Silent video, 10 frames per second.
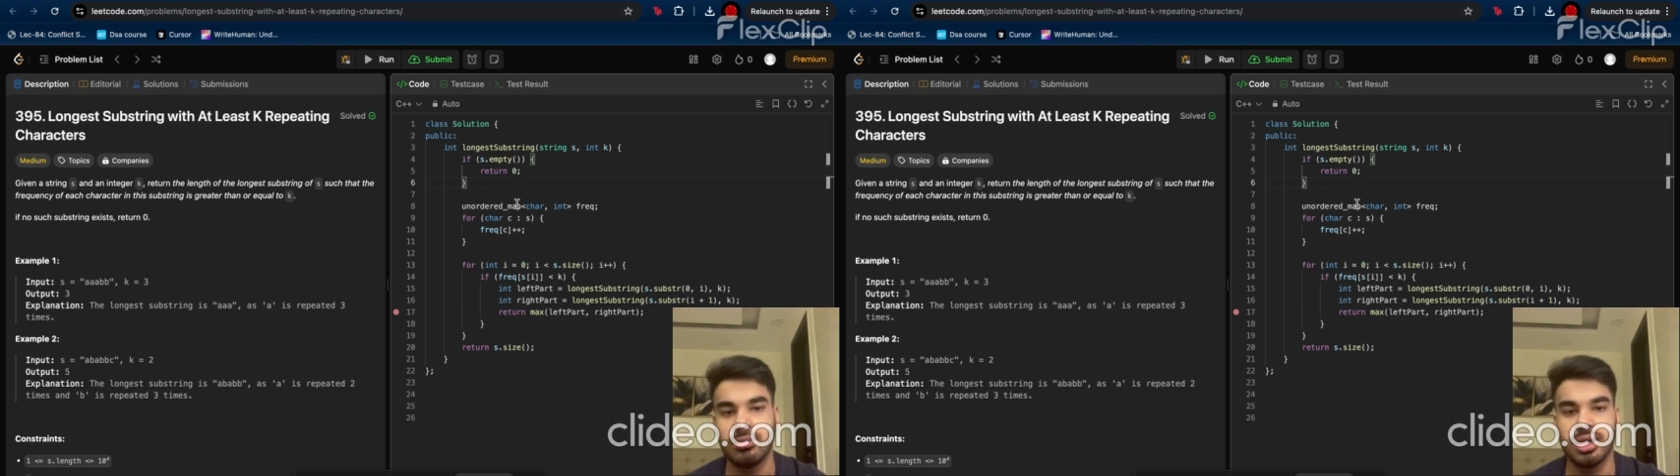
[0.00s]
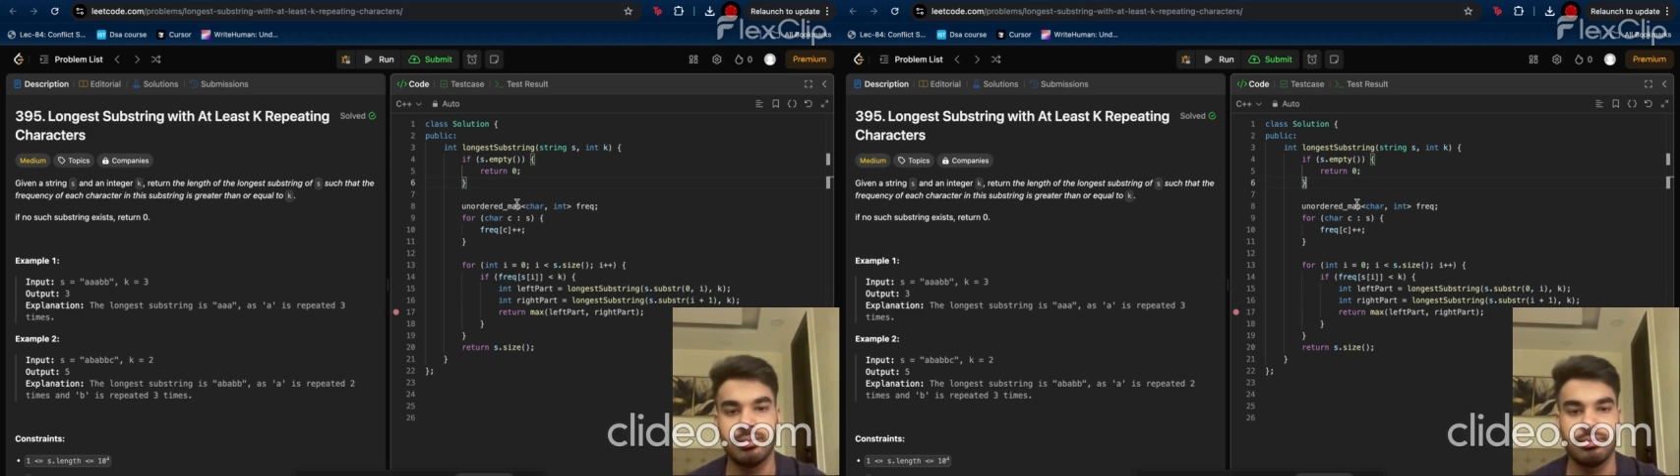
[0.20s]

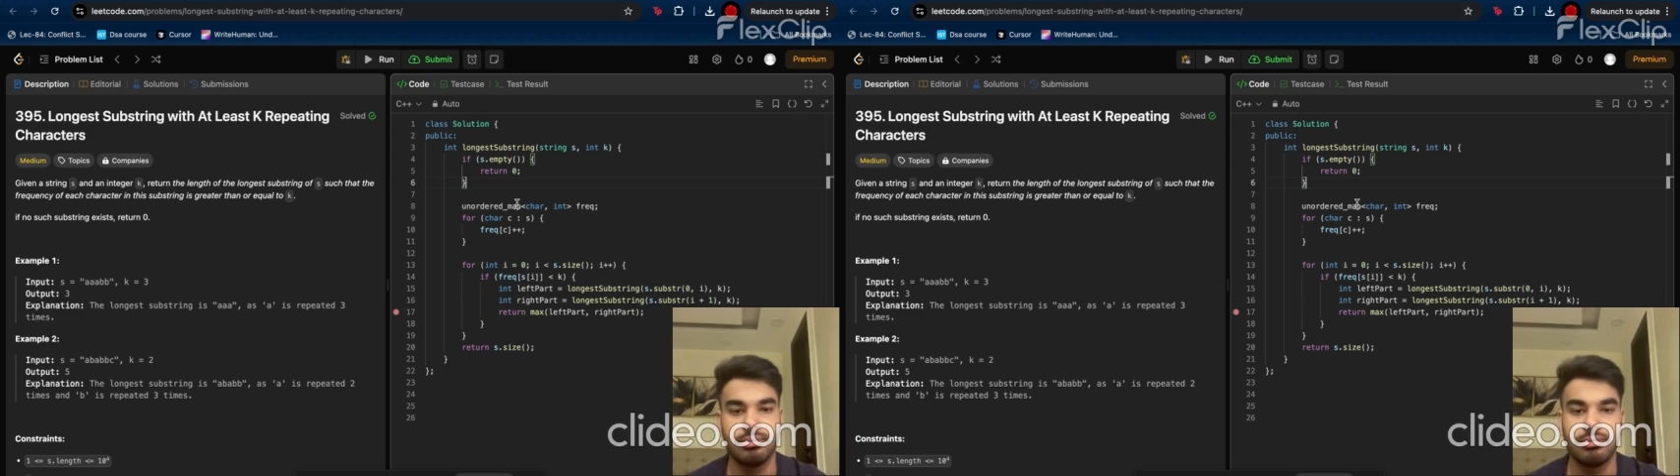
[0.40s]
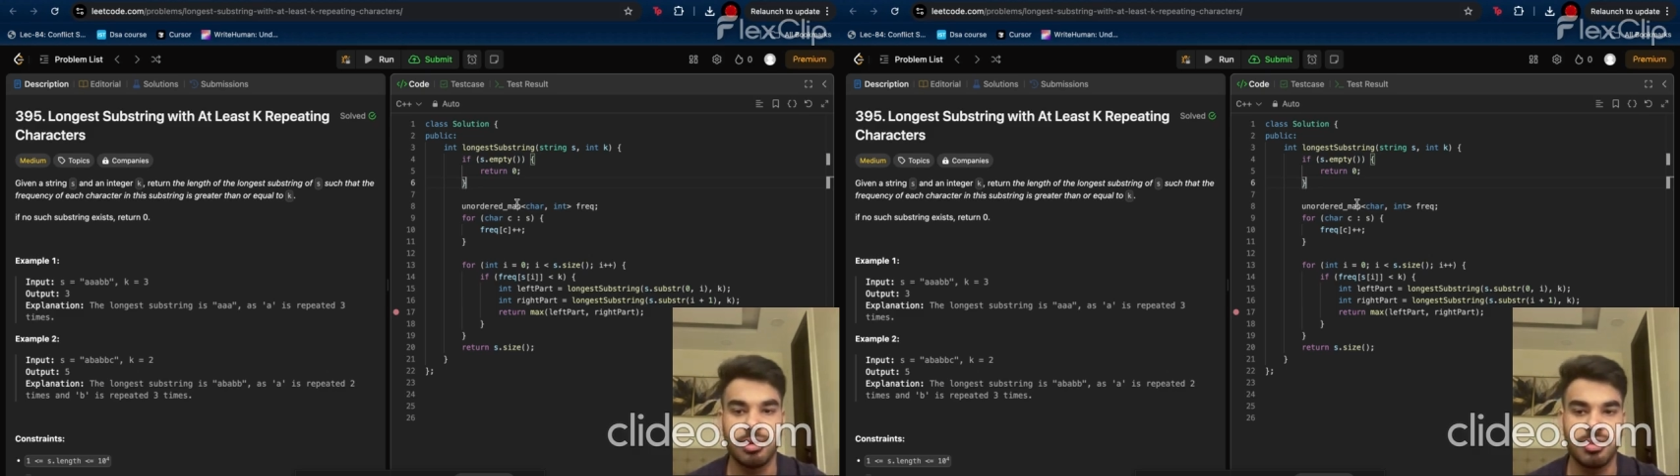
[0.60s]
and
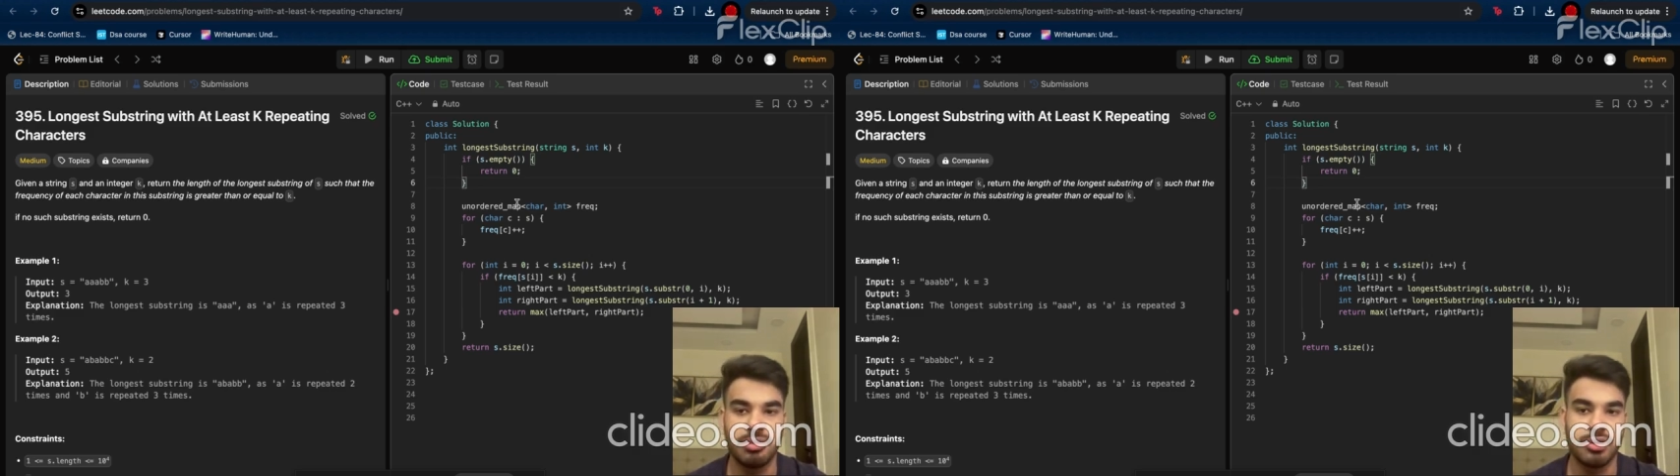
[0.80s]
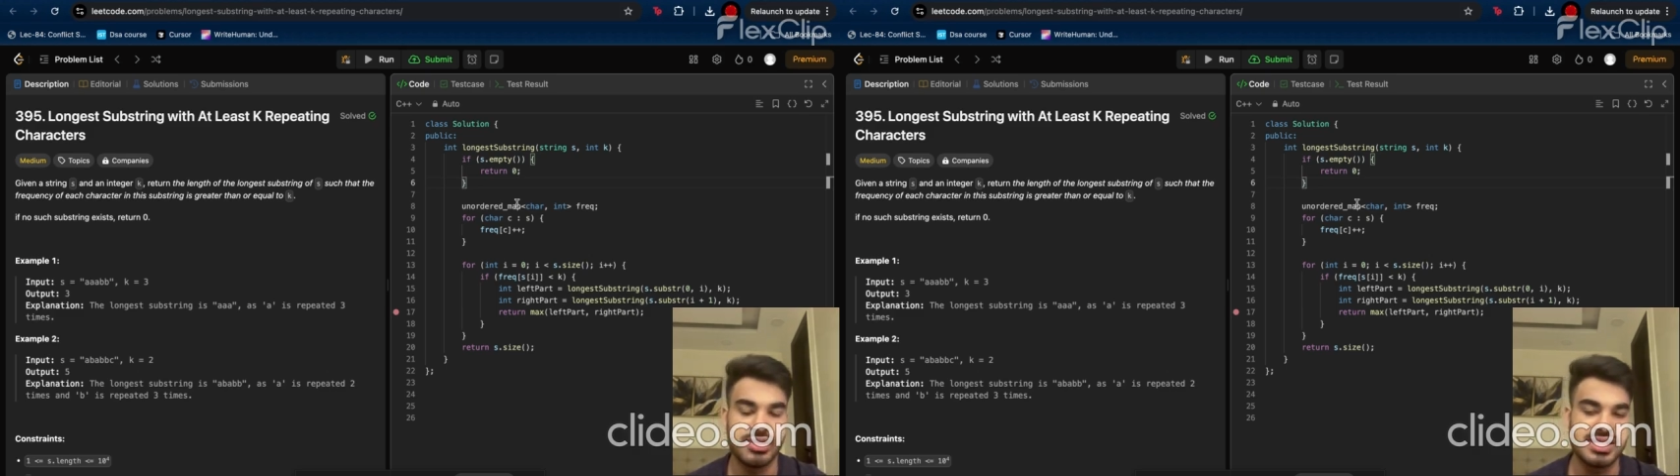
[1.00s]
memory
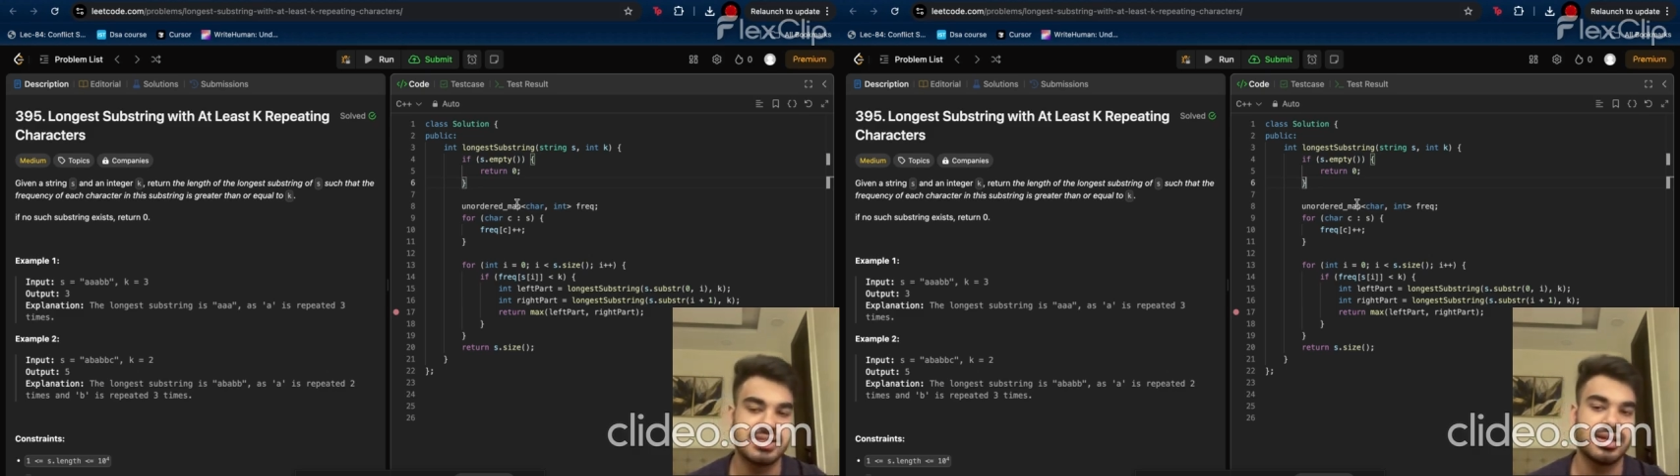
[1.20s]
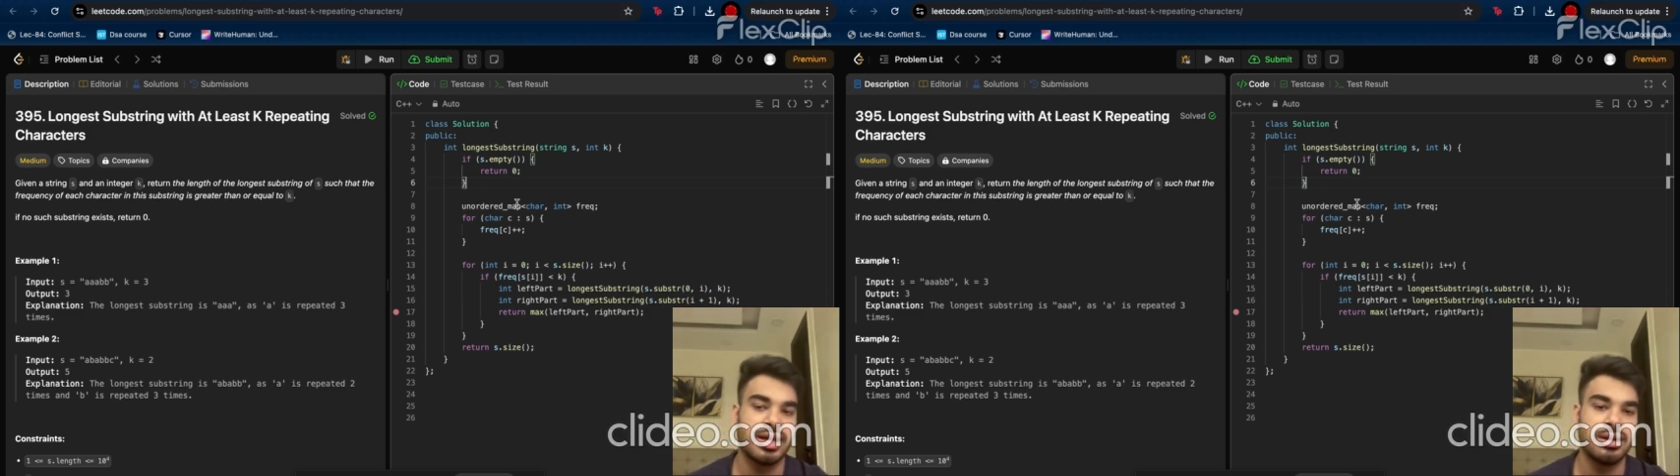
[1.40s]

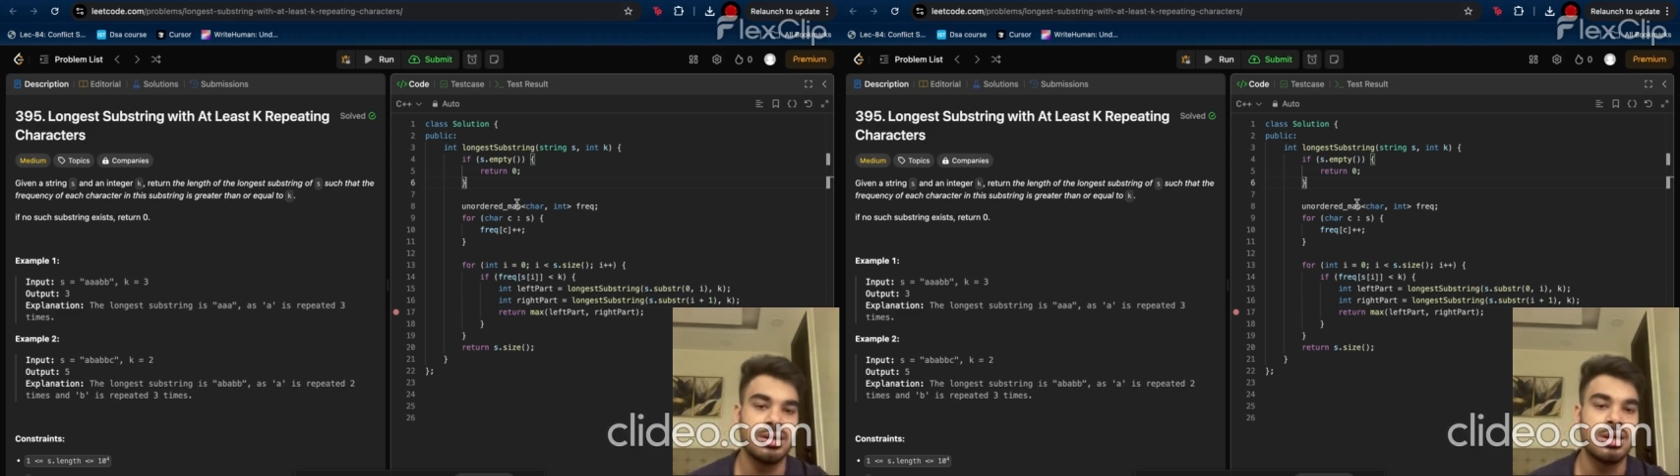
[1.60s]
processing, and